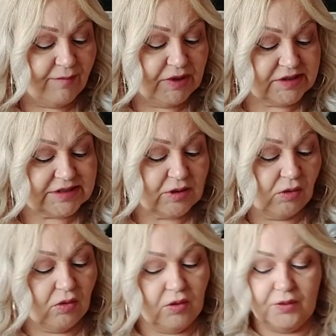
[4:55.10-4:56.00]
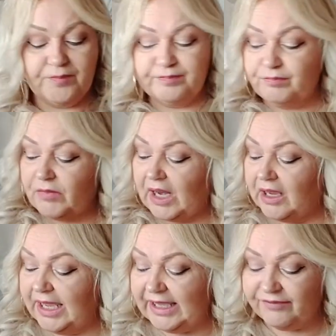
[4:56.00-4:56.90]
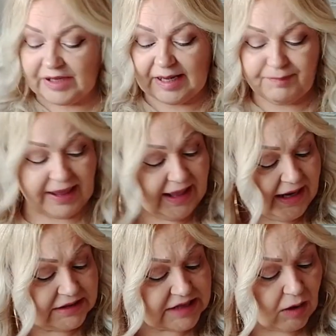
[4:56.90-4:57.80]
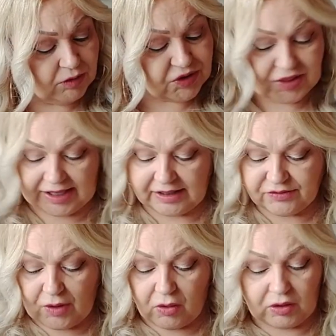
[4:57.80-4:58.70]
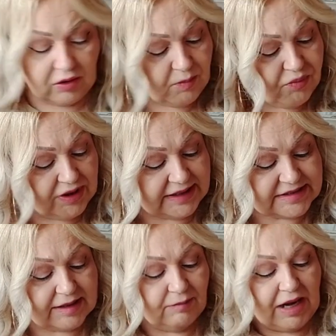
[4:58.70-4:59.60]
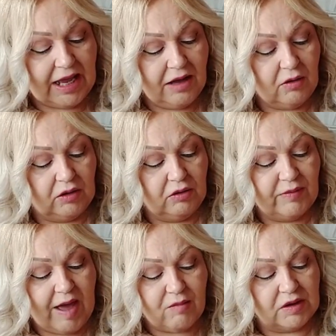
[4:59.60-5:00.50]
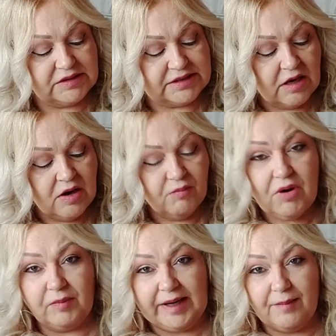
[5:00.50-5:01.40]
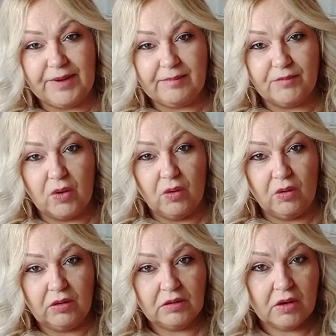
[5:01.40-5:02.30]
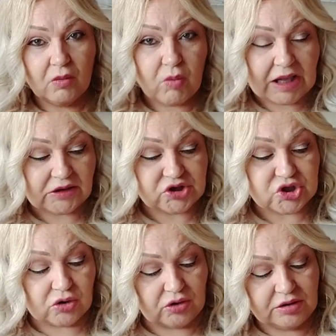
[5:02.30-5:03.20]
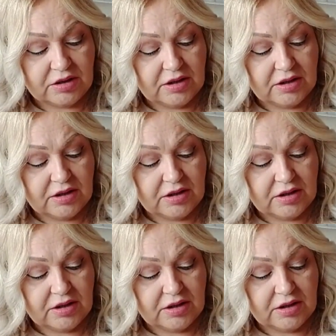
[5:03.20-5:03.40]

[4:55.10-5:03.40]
So evenly baked. I would think they all look pretty similar, although that one's probably a bit more well done.